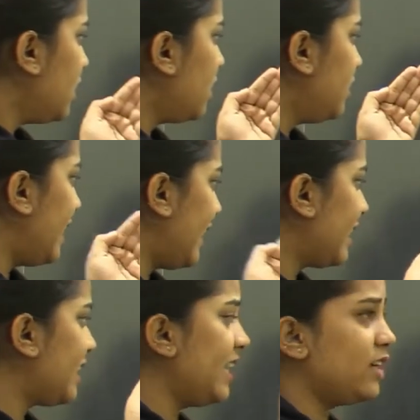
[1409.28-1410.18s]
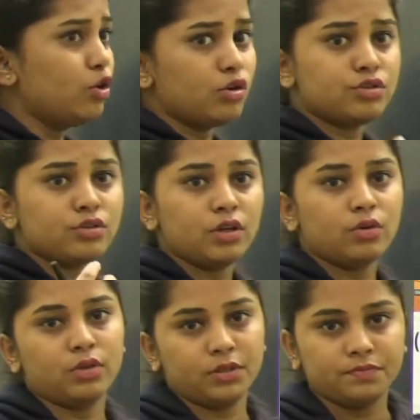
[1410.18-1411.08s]
directly it goes to the
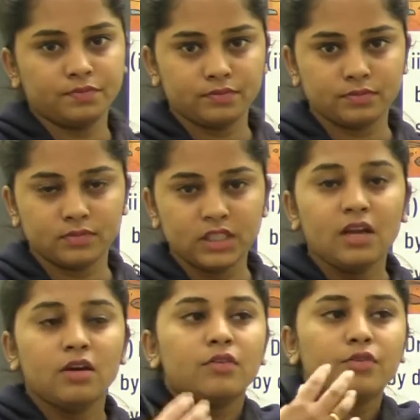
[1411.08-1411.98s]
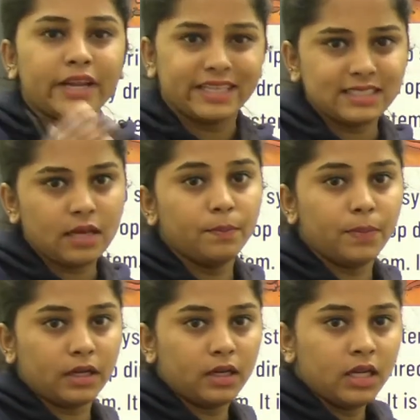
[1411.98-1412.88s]
root. For
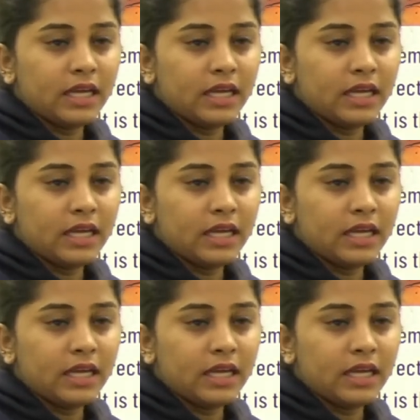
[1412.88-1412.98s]
example,